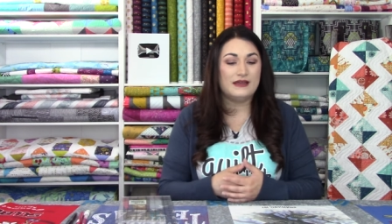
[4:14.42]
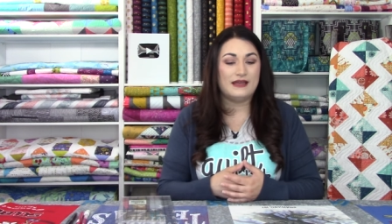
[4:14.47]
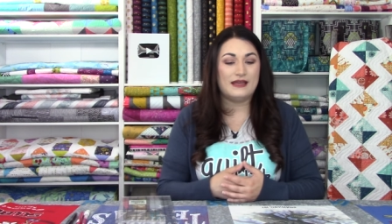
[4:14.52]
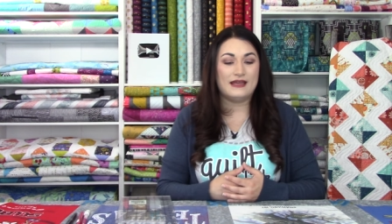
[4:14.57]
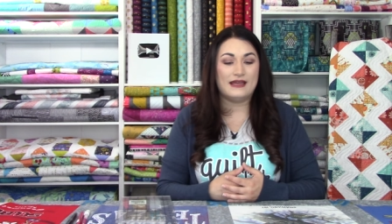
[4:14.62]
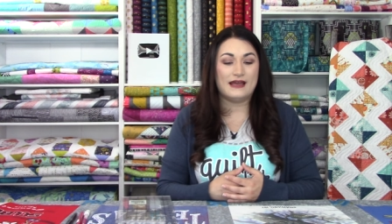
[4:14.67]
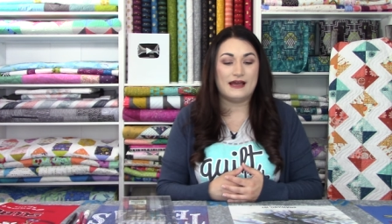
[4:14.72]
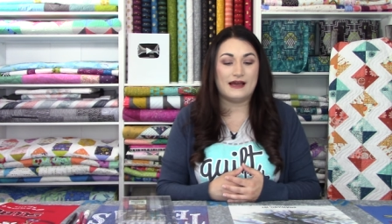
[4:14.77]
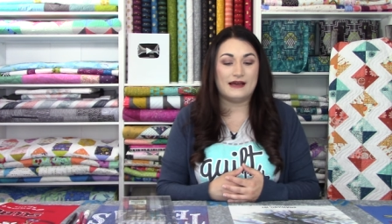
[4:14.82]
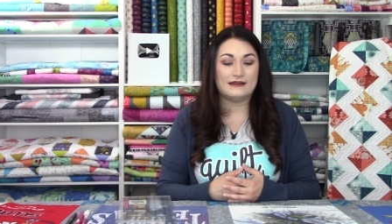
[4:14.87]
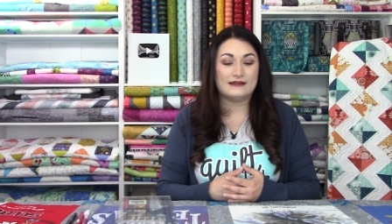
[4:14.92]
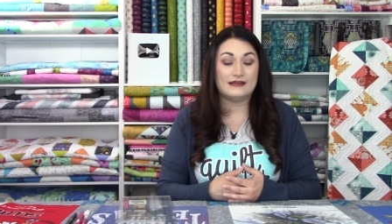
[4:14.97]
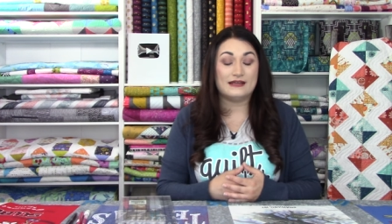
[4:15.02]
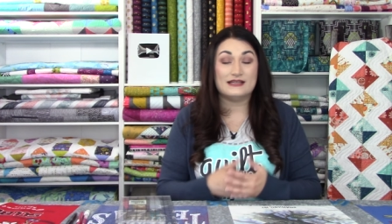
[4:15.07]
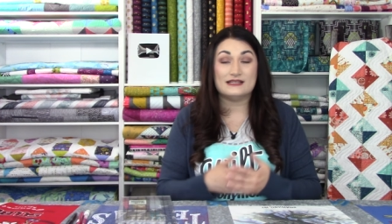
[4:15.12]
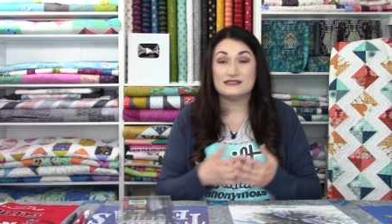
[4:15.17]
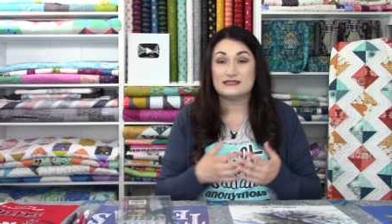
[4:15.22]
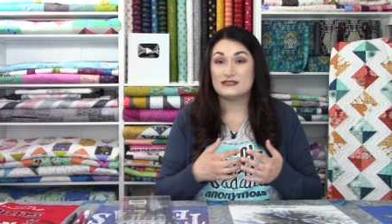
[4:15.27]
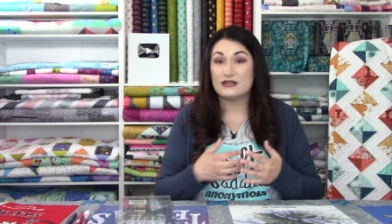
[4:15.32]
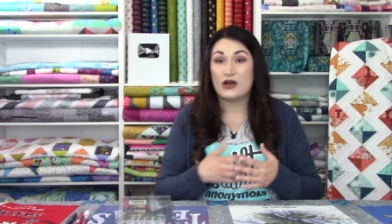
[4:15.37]
and
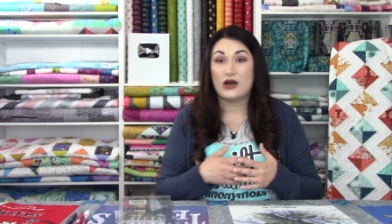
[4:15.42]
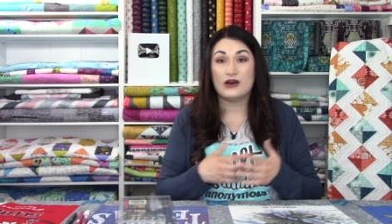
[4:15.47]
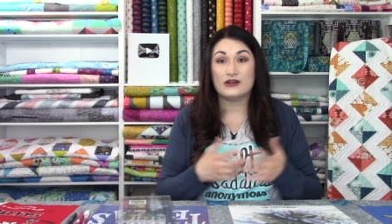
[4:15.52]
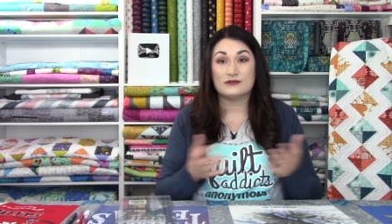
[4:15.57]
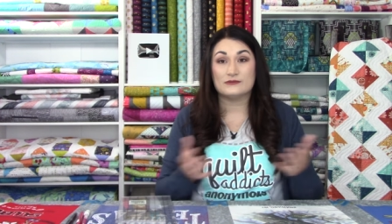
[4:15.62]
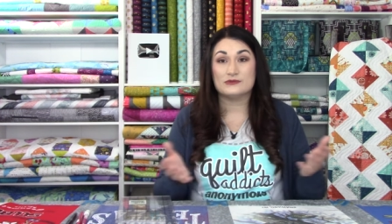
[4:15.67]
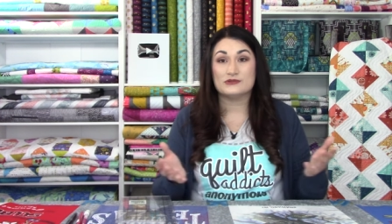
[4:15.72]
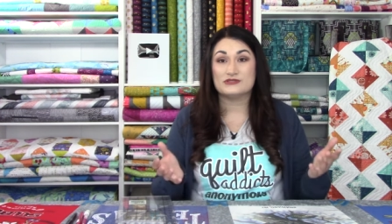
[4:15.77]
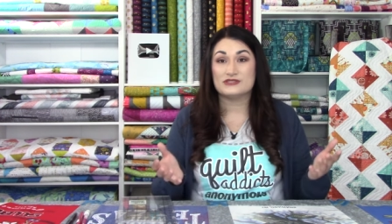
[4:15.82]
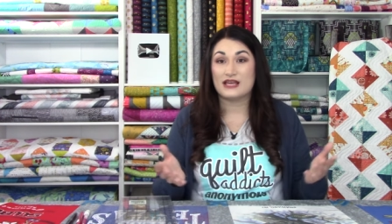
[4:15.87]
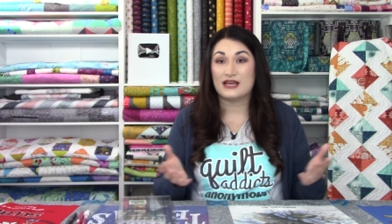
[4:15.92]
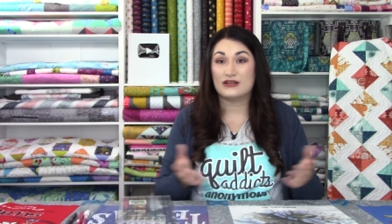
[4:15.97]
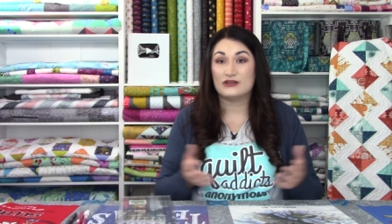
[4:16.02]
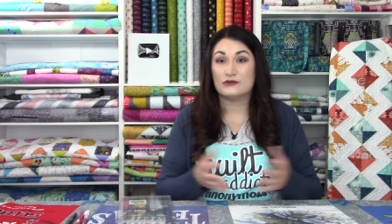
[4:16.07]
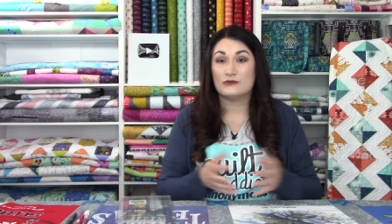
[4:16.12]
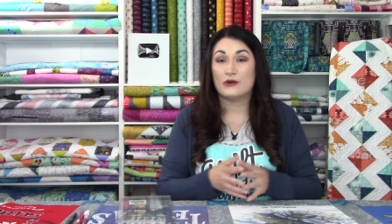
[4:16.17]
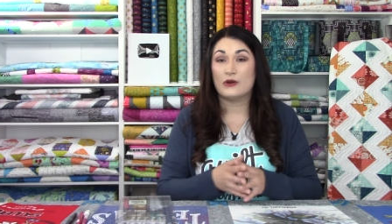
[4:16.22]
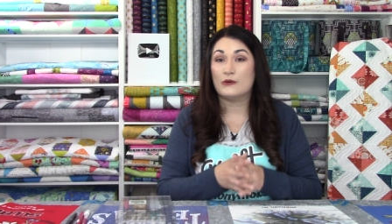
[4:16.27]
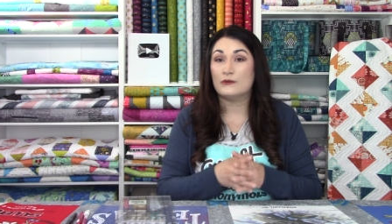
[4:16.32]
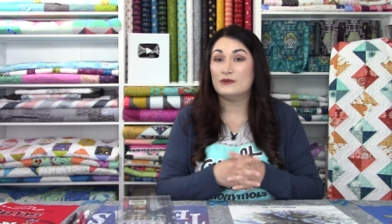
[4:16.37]
it's 100%
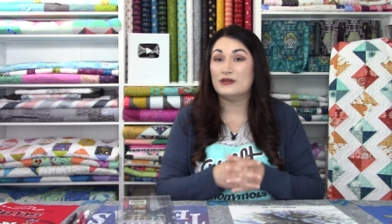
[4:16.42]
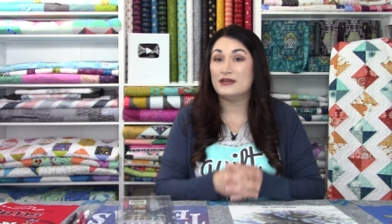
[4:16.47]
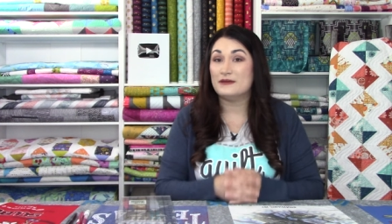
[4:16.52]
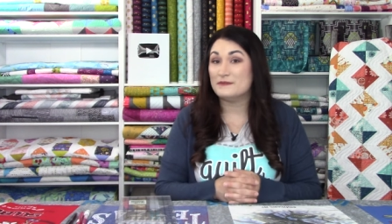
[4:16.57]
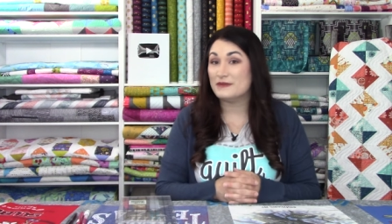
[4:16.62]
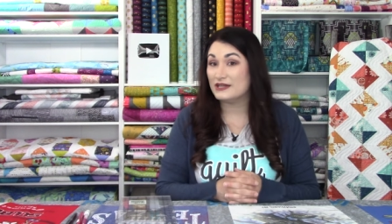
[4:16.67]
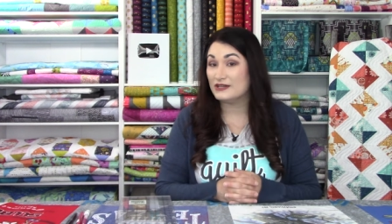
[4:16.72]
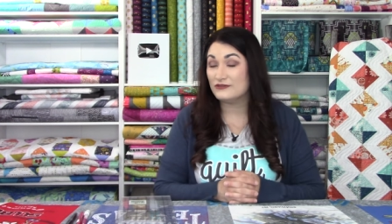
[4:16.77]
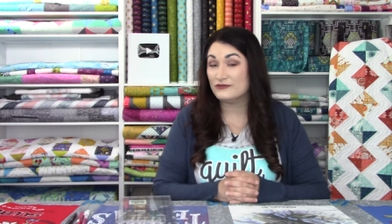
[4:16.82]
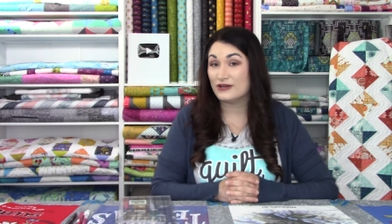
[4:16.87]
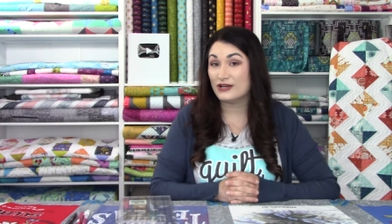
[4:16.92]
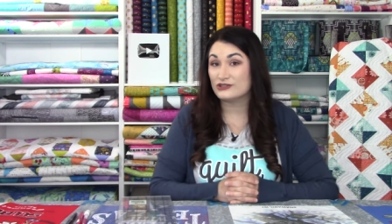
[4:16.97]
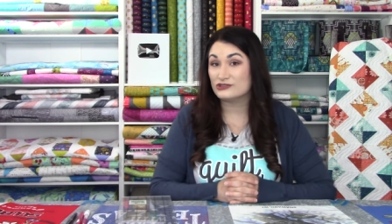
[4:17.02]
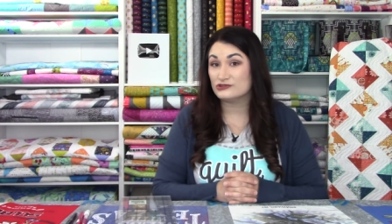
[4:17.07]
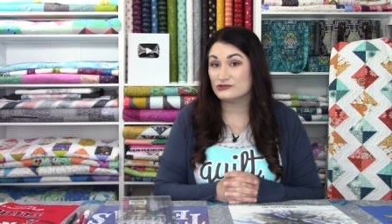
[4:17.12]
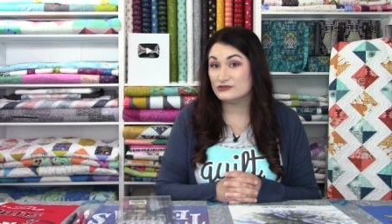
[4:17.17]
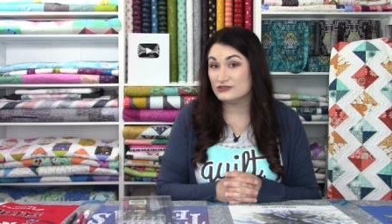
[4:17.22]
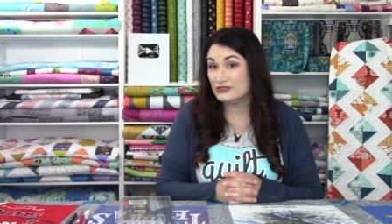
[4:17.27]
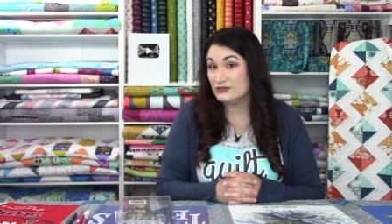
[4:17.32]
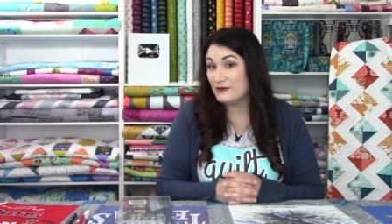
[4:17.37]
grown and
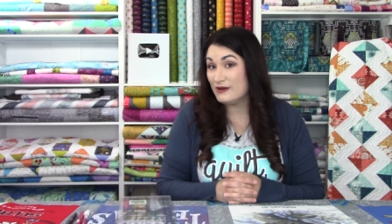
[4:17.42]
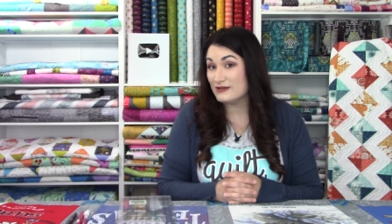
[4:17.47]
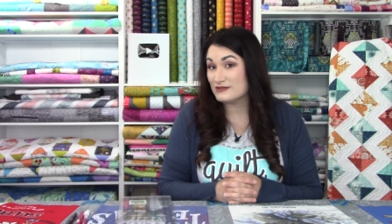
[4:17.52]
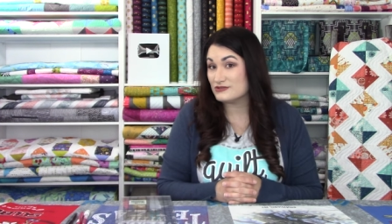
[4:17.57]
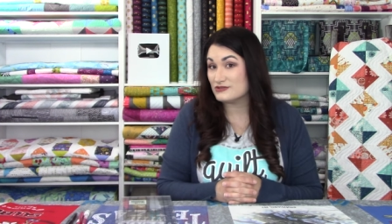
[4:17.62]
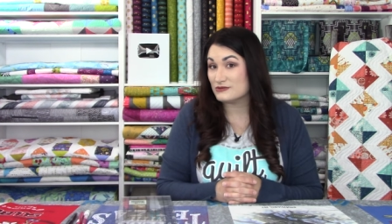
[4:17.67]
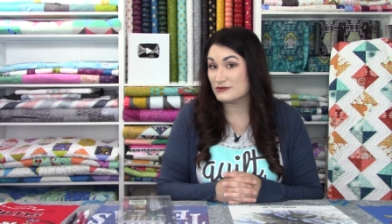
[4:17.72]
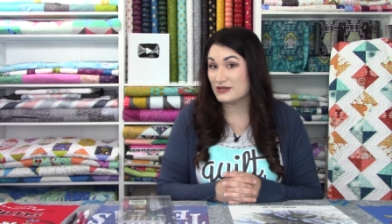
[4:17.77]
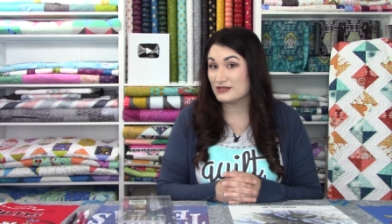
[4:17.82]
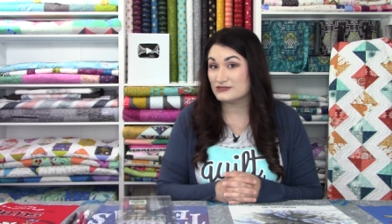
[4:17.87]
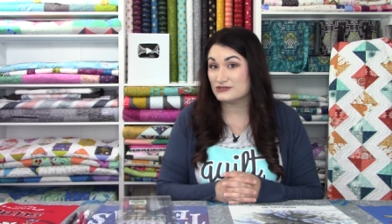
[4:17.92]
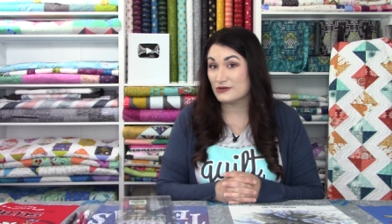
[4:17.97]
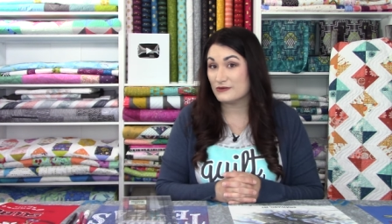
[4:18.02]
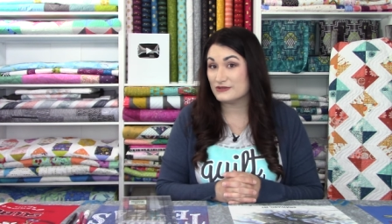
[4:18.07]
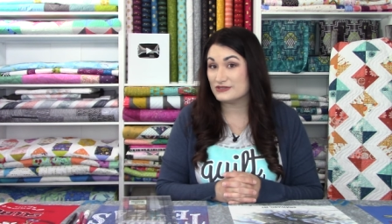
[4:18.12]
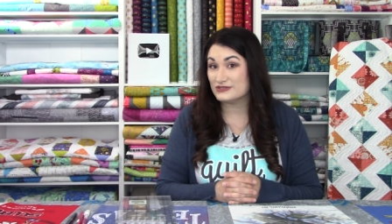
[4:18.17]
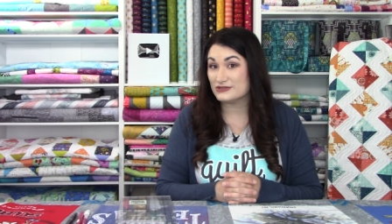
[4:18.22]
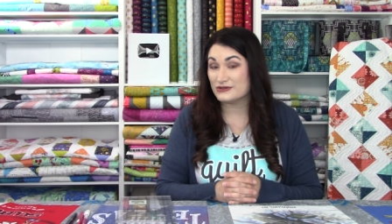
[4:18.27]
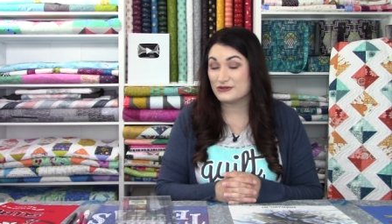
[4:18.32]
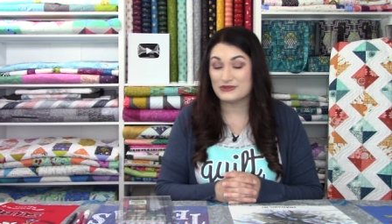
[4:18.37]
manufactured in the US. So that's
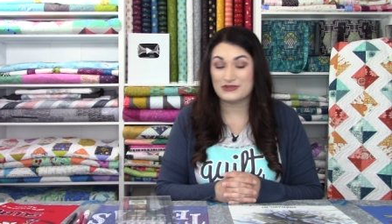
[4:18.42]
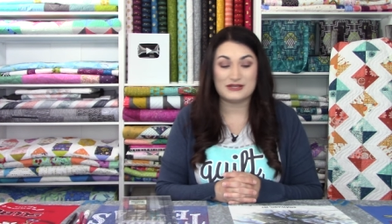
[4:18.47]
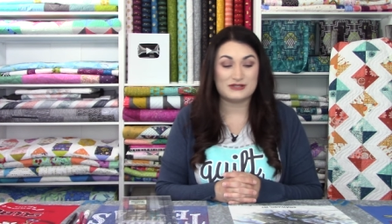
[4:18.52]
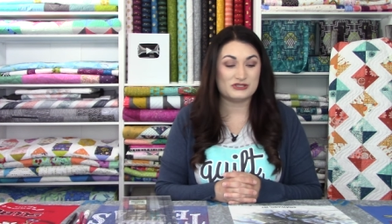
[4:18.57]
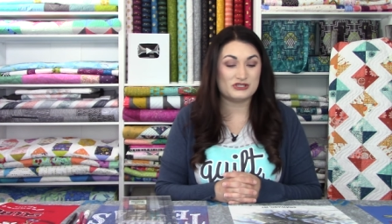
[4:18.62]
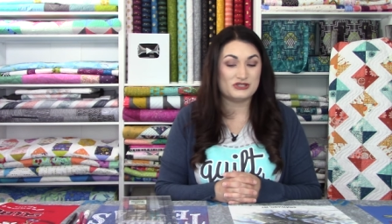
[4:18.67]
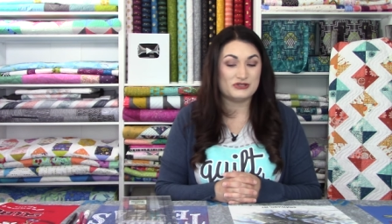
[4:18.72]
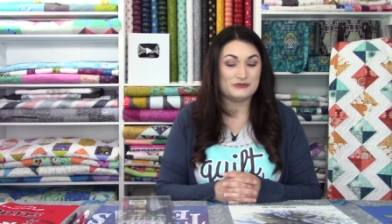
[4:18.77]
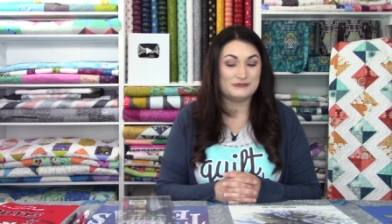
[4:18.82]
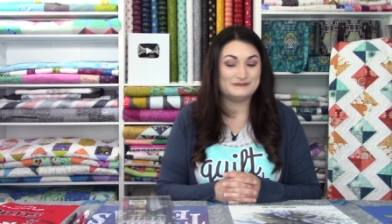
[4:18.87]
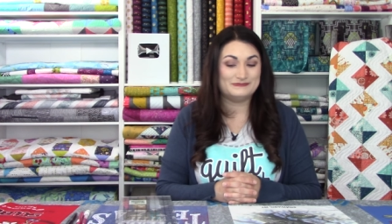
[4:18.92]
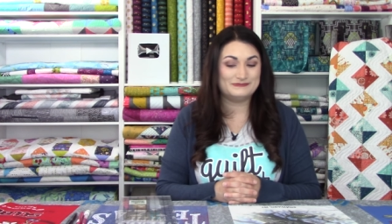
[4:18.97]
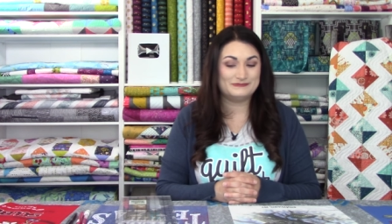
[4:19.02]
always a good thing too.